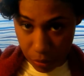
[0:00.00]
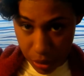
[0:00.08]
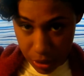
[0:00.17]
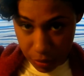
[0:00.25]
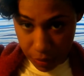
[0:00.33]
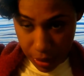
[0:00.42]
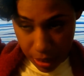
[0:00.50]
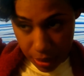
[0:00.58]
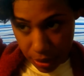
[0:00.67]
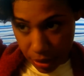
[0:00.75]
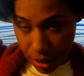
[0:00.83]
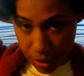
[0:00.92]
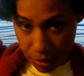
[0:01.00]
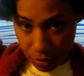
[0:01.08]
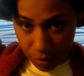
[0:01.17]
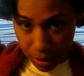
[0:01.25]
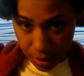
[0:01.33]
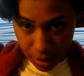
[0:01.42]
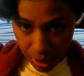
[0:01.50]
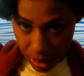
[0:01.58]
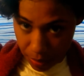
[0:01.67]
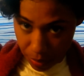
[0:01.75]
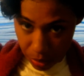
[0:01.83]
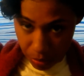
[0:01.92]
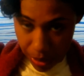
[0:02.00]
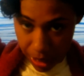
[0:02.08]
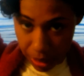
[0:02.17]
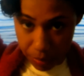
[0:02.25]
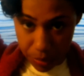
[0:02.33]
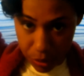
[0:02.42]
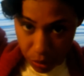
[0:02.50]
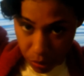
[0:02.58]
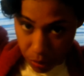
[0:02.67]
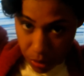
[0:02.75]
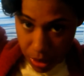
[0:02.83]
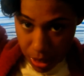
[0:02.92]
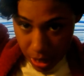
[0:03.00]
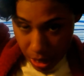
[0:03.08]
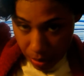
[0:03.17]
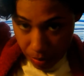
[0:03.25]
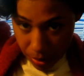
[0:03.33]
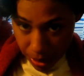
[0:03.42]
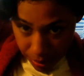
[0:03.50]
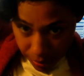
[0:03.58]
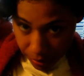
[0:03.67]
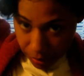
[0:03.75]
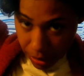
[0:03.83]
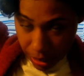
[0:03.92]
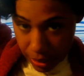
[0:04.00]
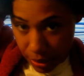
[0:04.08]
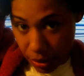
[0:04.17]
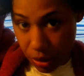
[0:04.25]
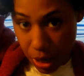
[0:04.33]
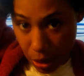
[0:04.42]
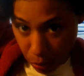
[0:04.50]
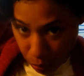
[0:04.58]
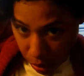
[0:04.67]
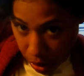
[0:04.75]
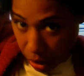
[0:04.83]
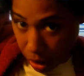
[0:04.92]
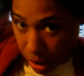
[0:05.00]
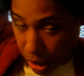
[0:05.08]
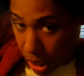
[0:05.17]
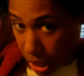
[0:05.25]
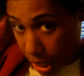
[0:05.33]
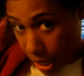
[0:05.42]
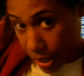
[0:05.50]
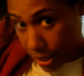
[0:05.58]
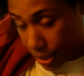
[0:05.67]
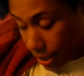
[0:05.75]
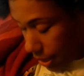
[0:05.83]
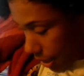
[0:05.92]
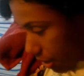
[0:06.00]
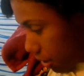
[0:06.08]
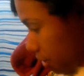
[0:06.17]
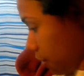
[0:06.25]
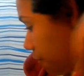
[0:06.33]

the rest of the hair. So that's the reason I put it back up into a bun. Okay, so now I'll work on the next section